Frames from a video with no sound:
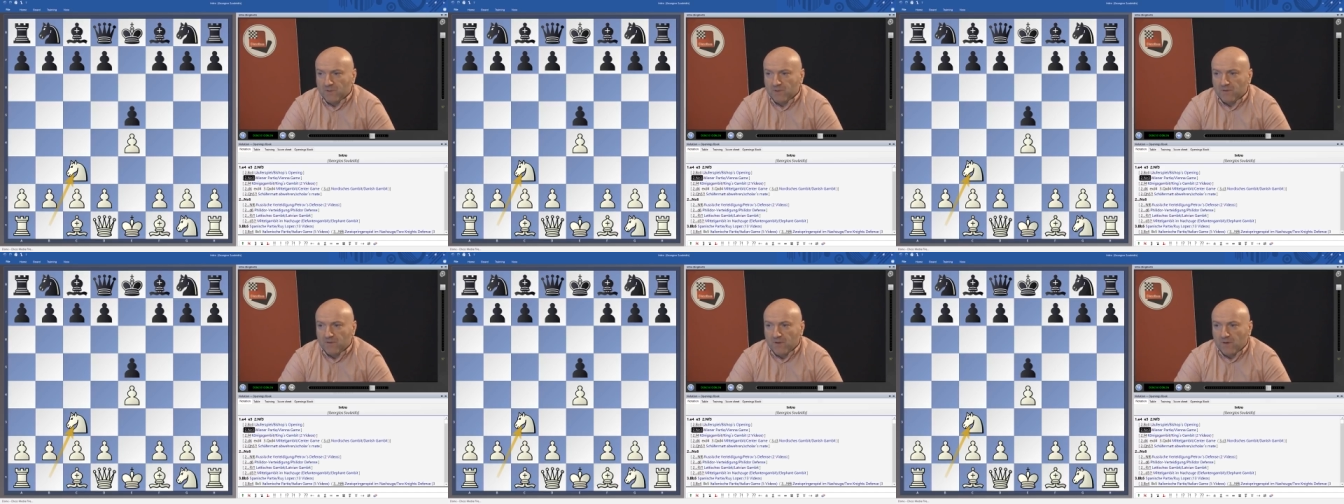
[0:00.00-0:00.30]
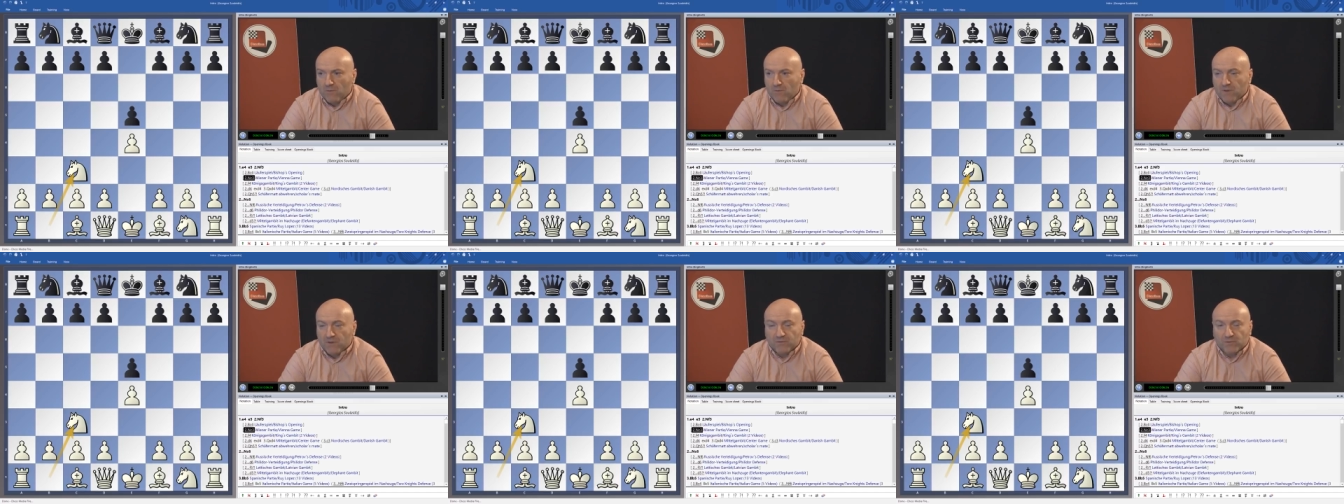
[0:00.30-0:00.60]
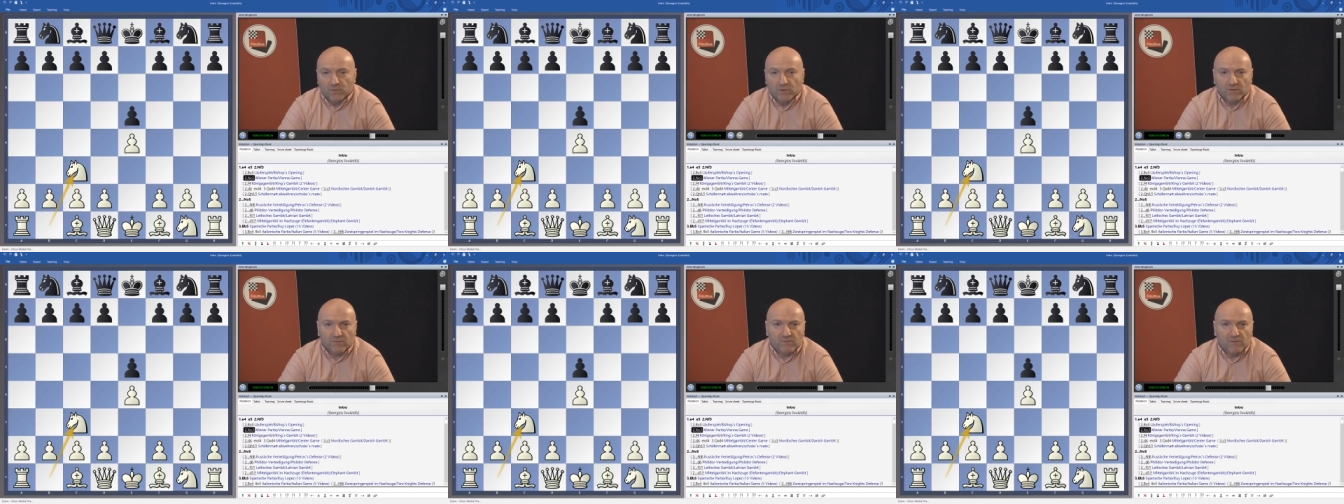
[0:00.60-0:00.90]
There I
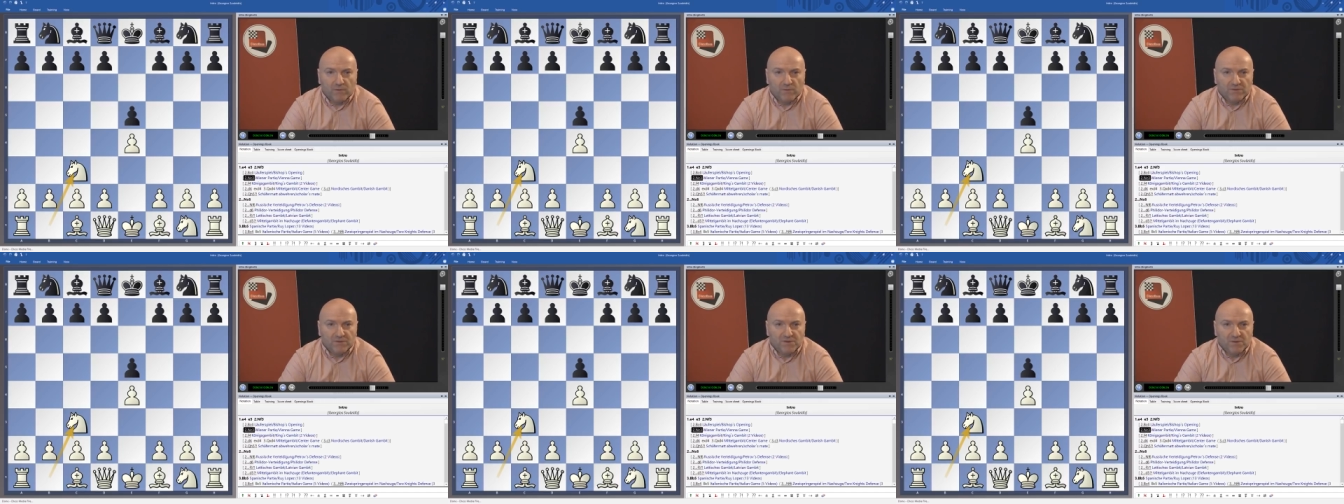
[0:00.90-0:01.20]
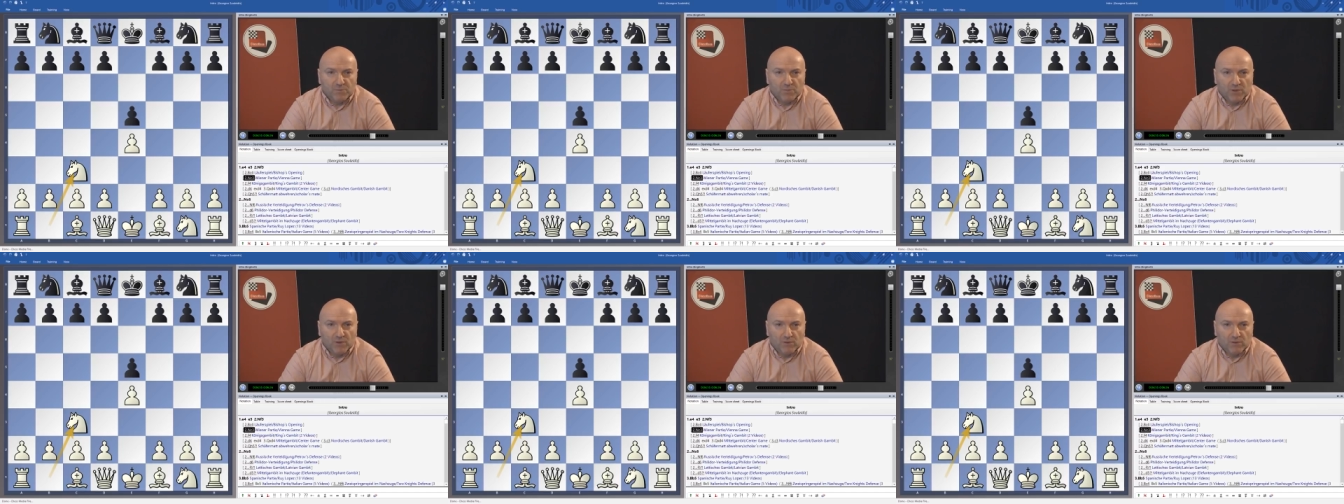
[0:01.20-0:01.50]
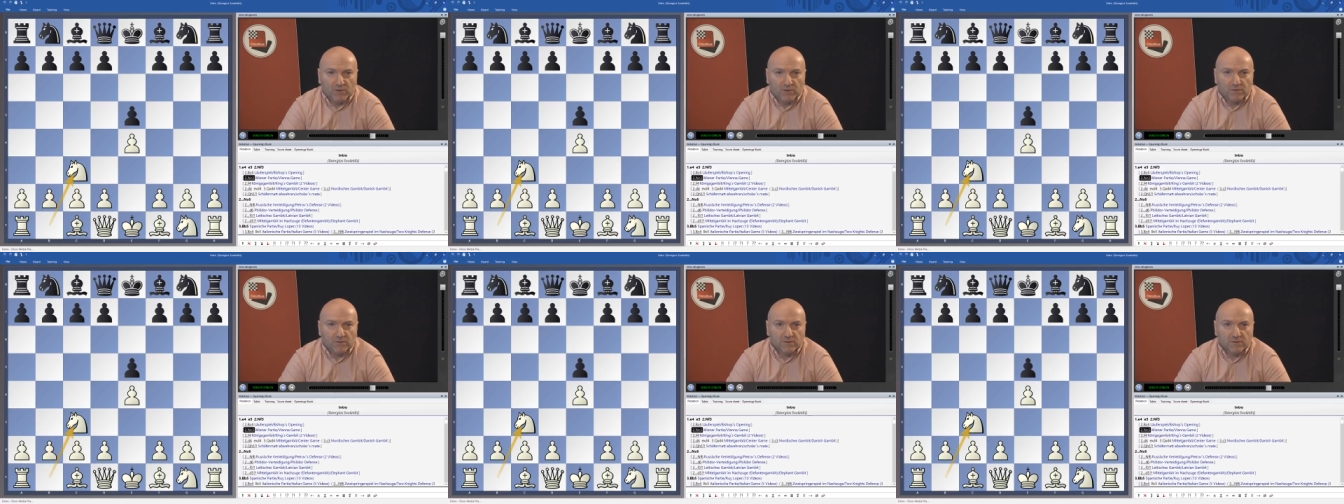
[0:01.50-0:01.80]
took a very deep
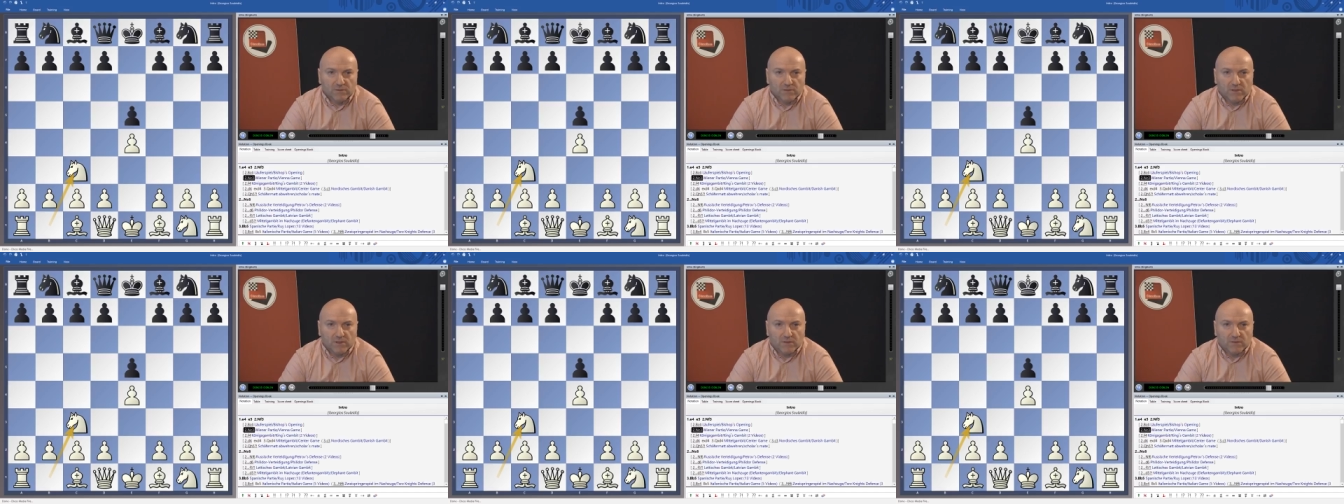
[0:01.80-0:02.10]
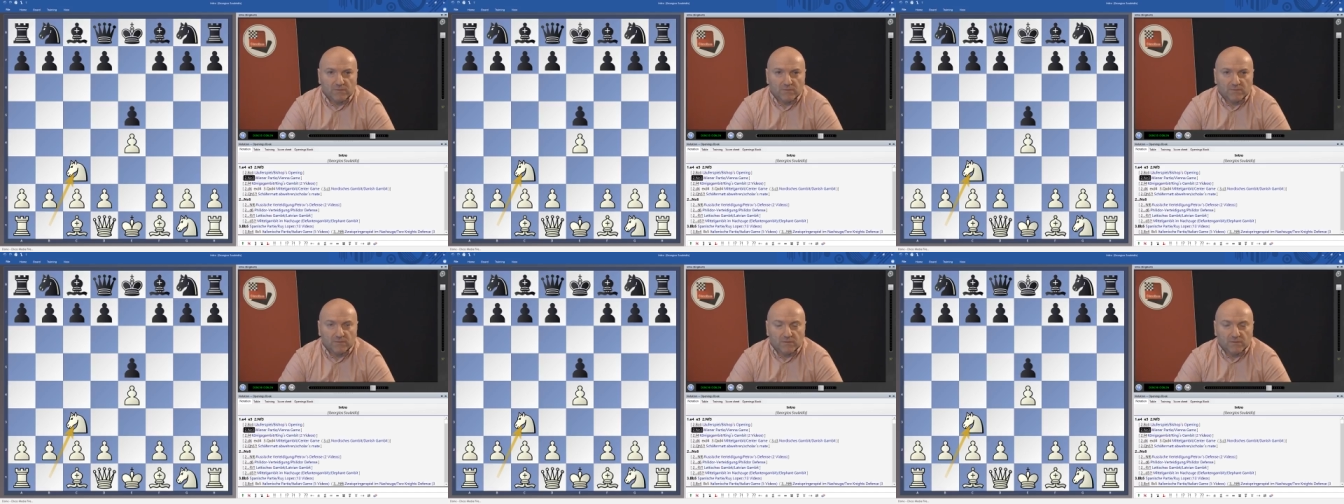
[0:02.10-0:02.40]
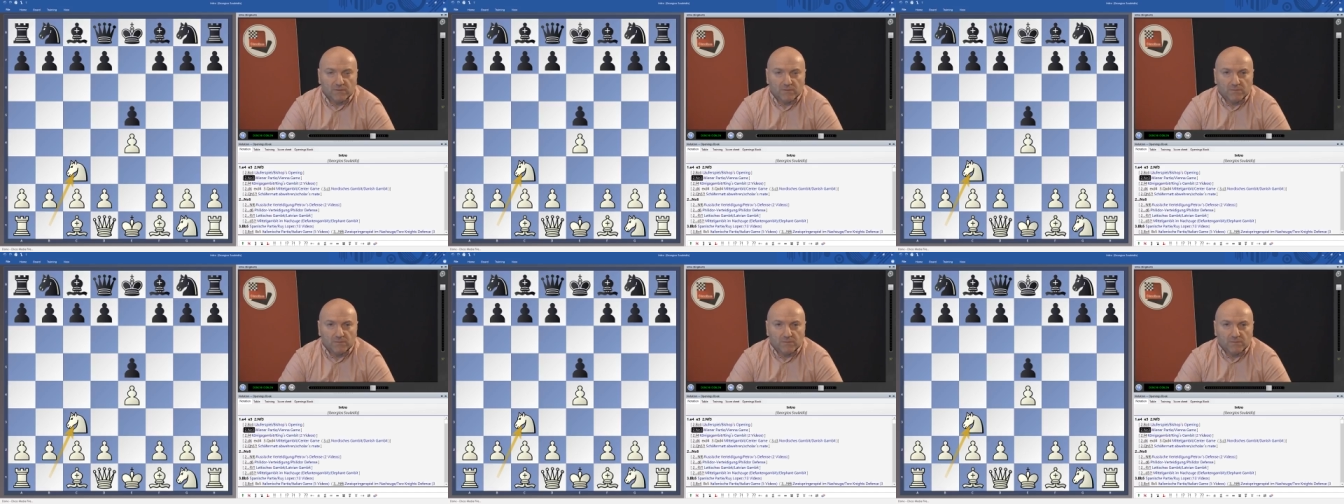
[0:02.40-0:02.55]
look, and